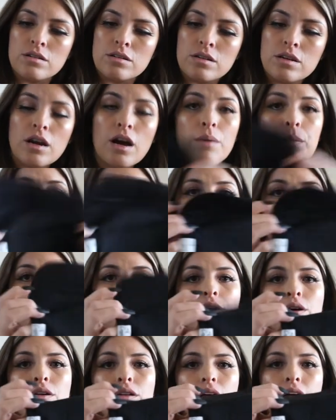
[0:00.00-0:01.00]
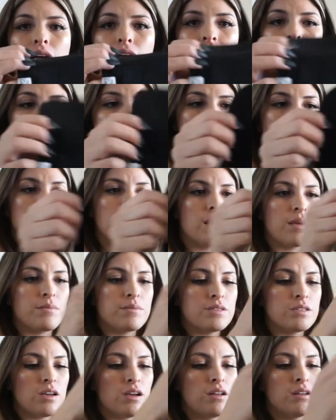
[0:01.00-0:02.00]
copper pearl. I got this on
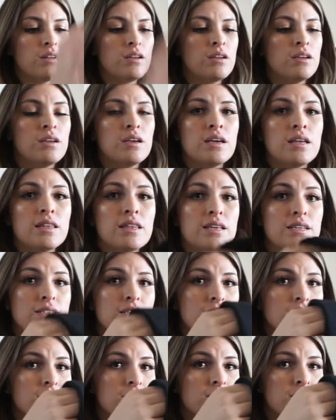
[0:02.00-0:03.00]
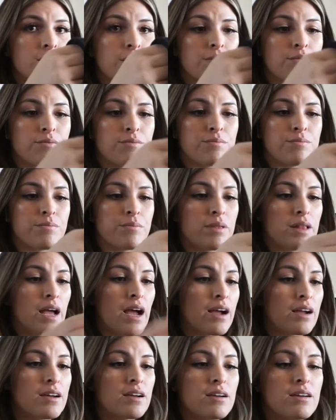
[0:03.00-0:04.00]
Amazon. This is just a
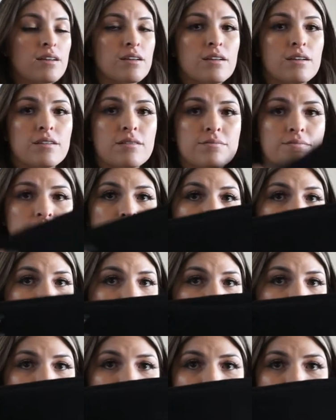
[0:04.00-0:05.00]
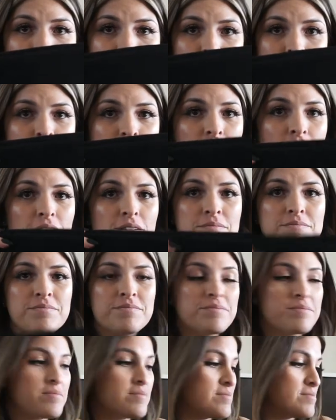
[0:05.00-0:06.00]
black burp cloth.
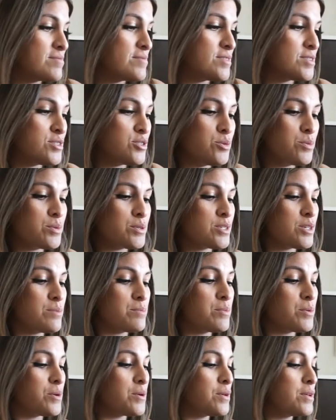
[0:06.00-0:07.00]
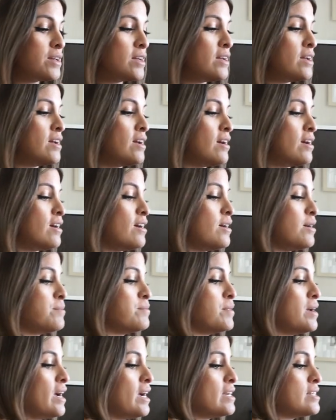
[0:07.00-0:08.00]
Super simple.
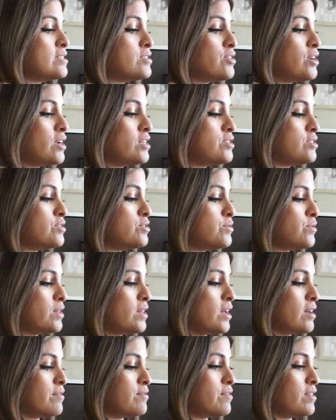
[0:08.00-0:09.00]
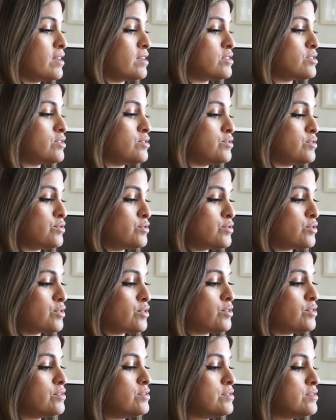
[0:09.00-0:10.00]
I tried to do a lot of things
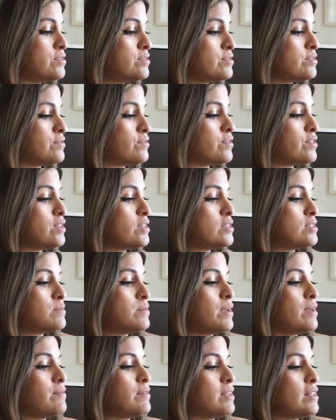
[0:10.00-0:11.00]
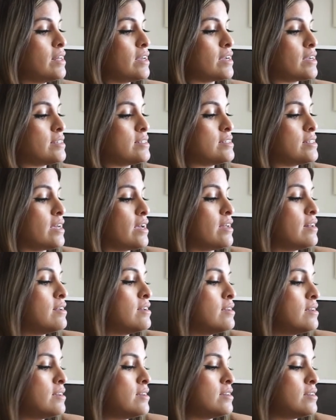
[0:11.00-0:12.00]
neutral for this baby, like I said,
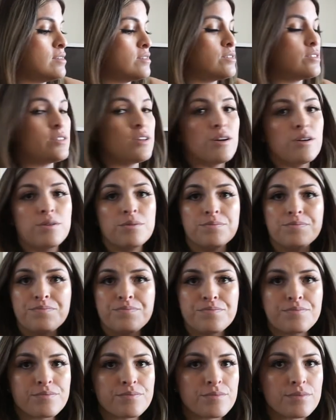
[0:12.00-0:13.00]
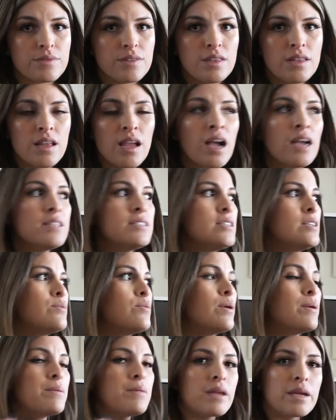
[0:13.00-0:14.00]
so I didn't
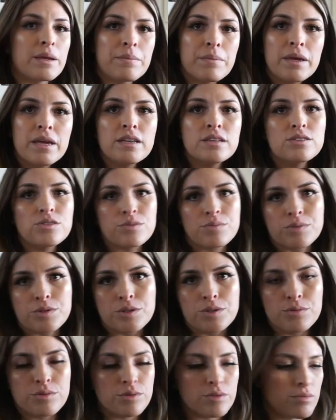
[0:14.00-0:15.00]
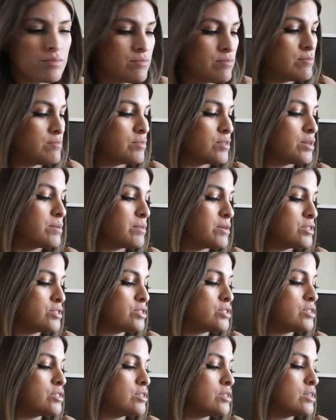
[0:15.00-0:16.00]
want like pinks or blues, pretty
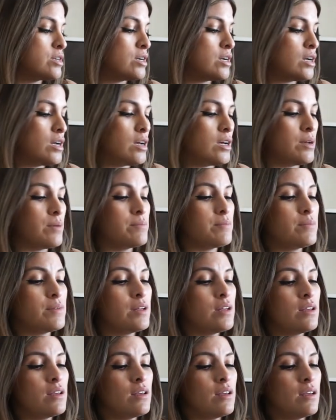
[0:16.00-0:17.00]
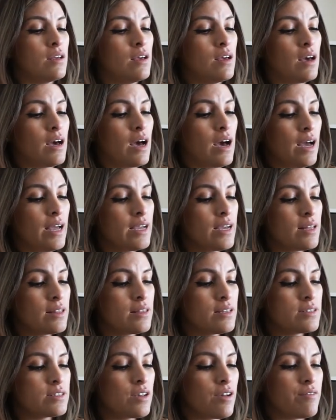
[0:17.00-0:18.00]
much. I got
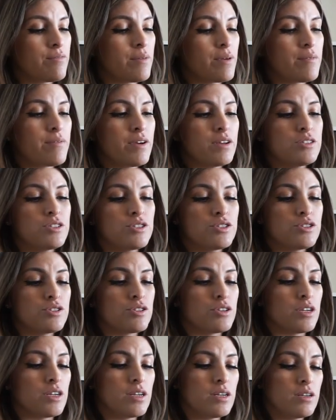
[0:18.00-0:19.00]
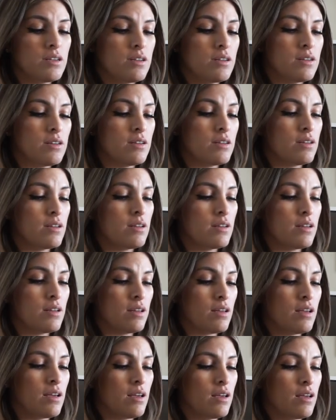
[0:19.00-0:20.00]
this off my registry,
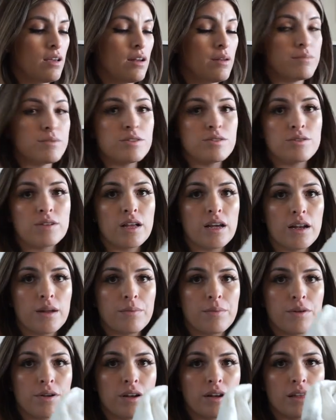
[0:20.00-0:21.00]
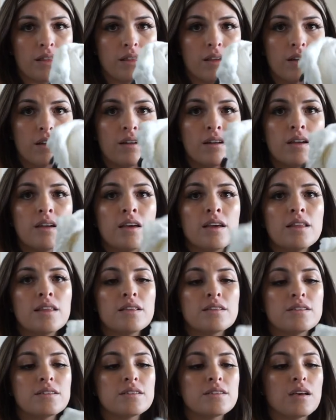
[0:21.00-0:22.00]
and I'm so glad I put it in there.
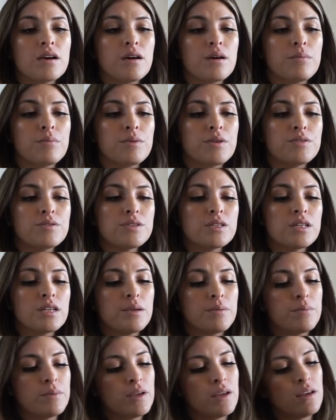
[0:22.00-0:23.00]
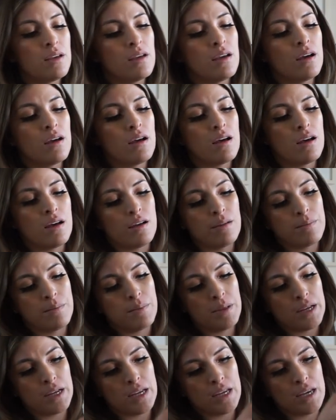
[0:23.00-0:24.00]
This is a muslin
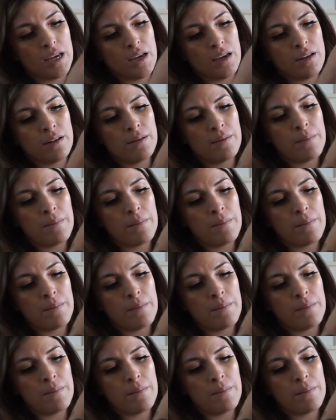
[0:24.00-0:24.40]
blanket.